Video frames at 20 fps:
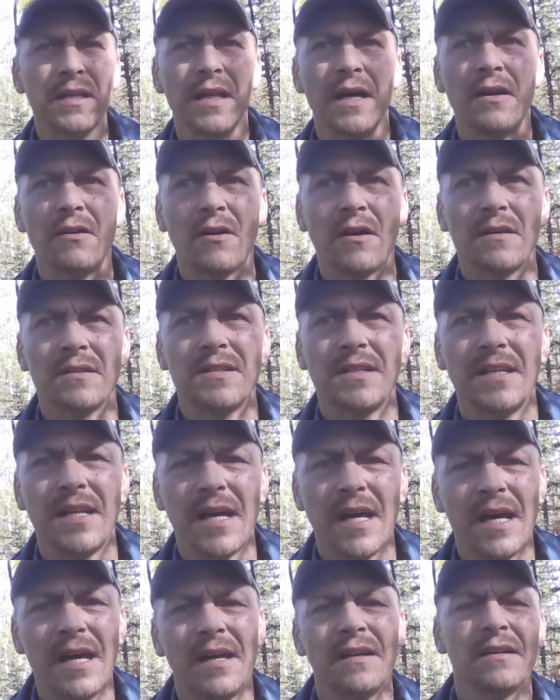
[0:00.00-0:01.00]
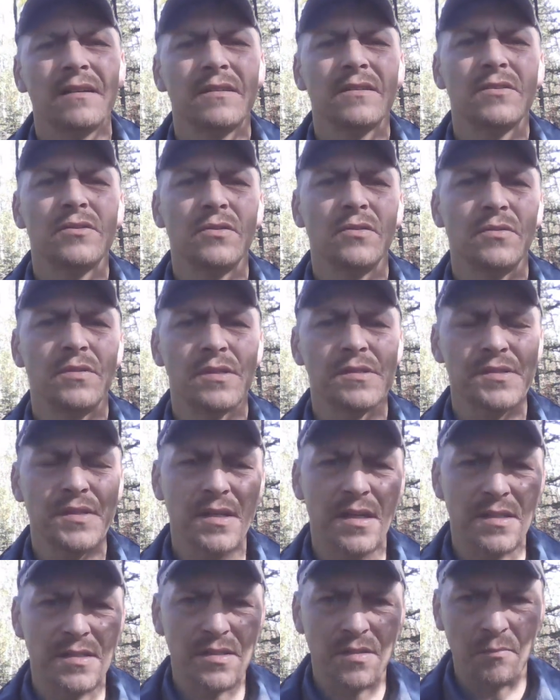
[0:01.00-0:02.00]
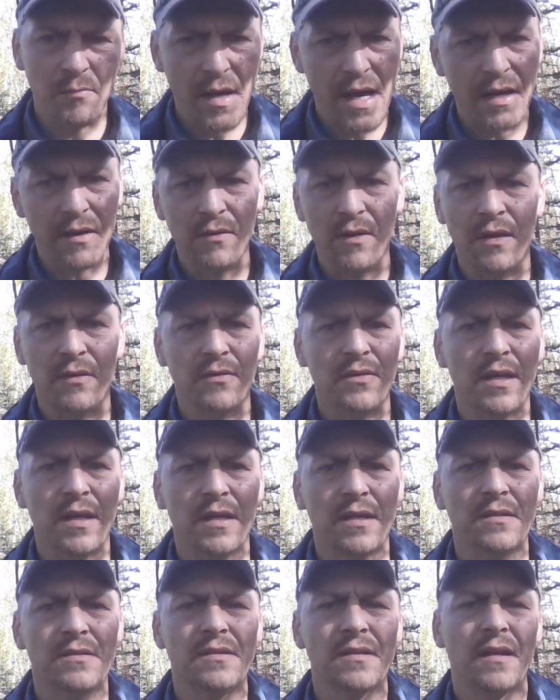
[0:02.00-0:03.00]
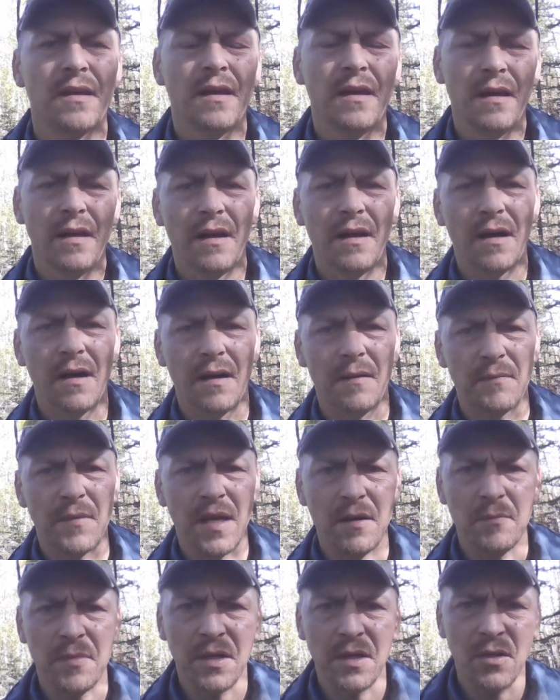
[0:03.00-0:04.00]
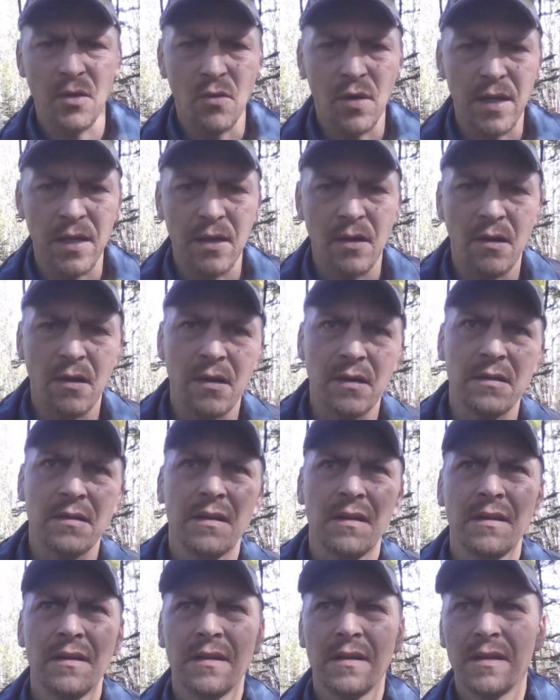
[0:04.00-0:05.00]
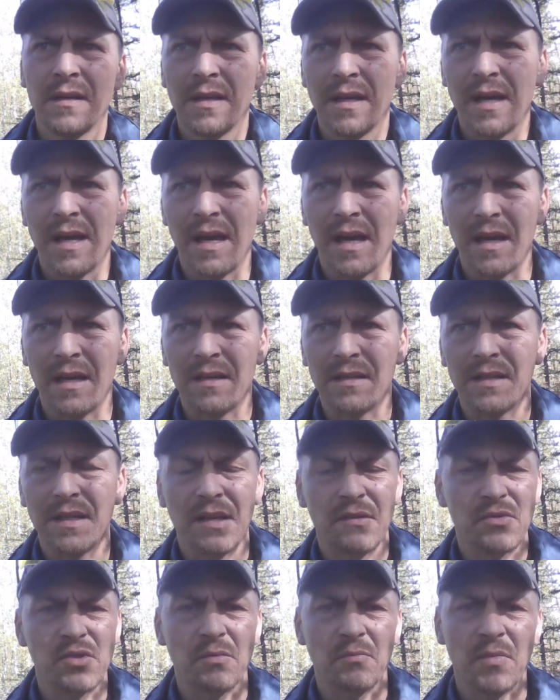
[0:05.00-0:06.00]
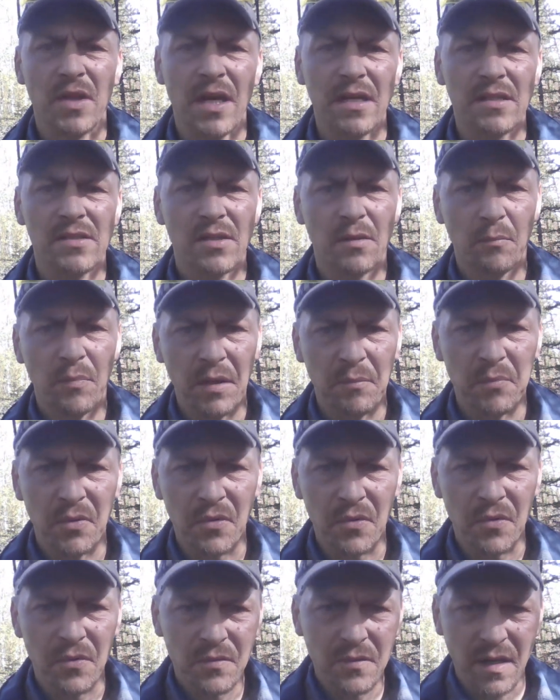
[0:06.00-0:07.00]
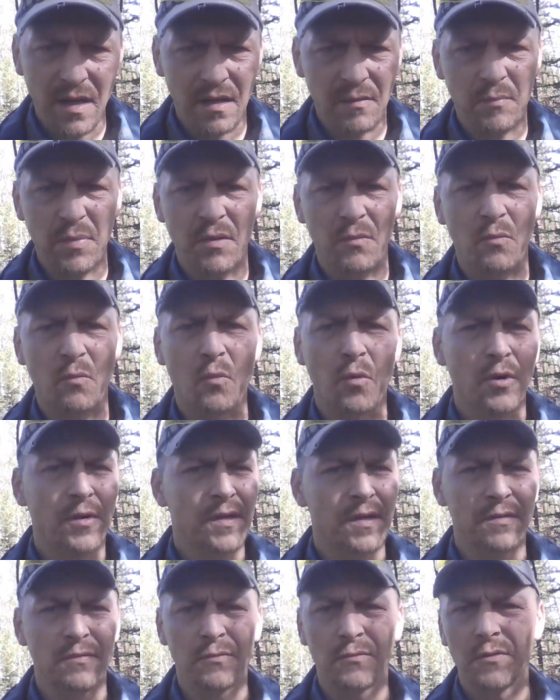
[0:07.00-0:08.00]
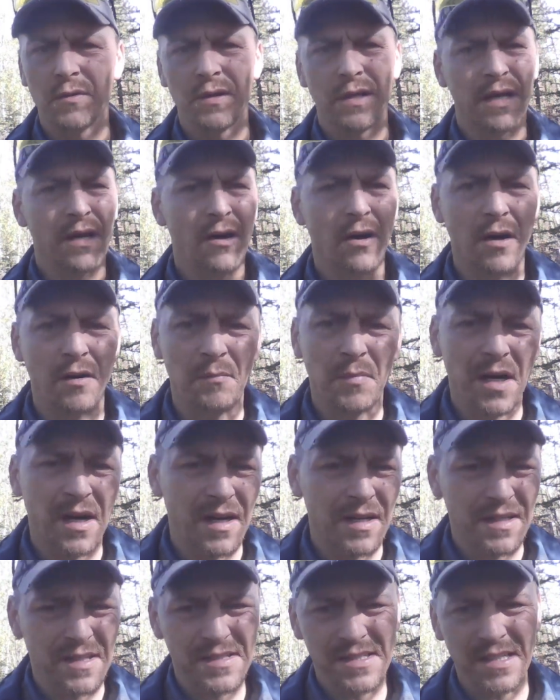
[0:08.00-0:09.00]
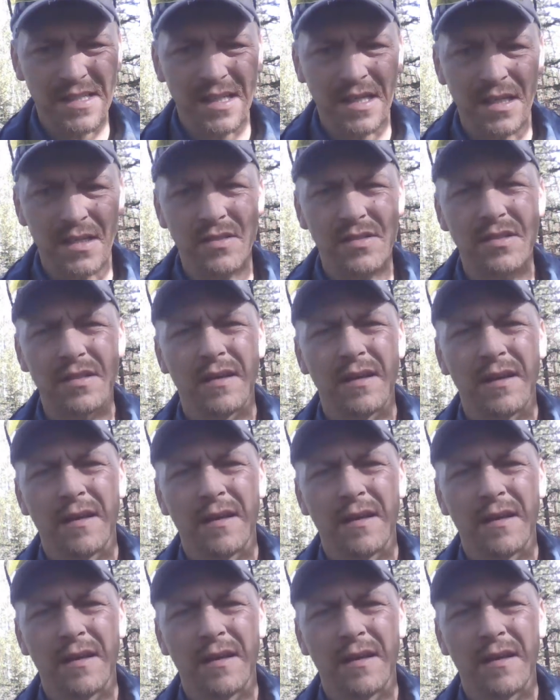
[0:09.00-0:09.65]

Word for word: later on today to discuss some background things um, that have been going on and give some thanks to people that have been working really hard behind the scenes.